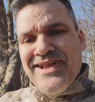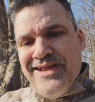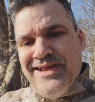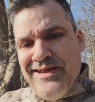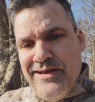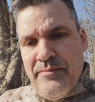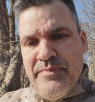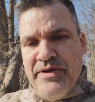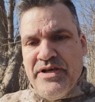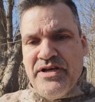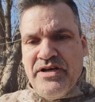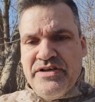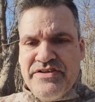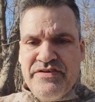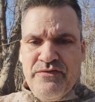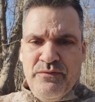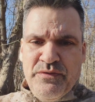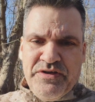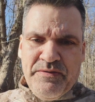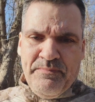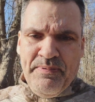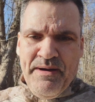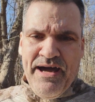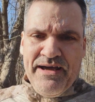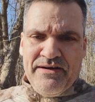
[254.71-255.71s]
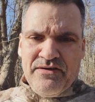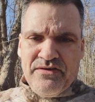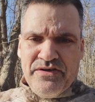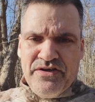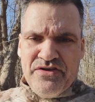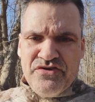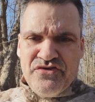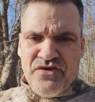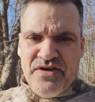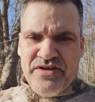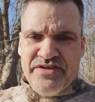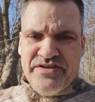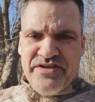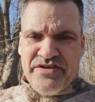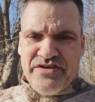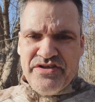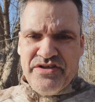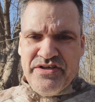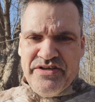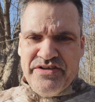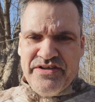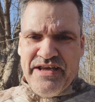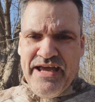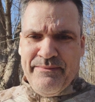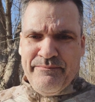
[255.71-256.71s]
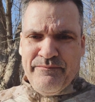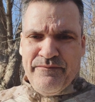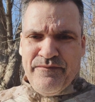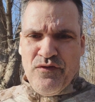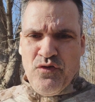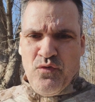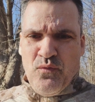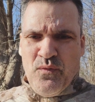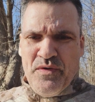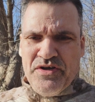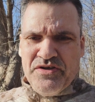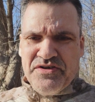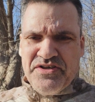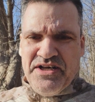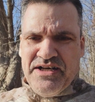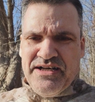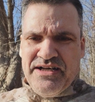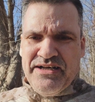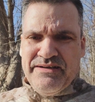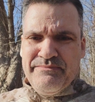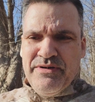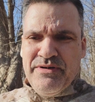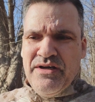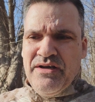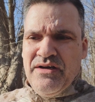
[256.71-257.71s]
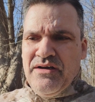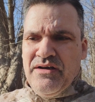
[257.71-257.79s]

Because of what the pattern and transition is happening for the wintertime,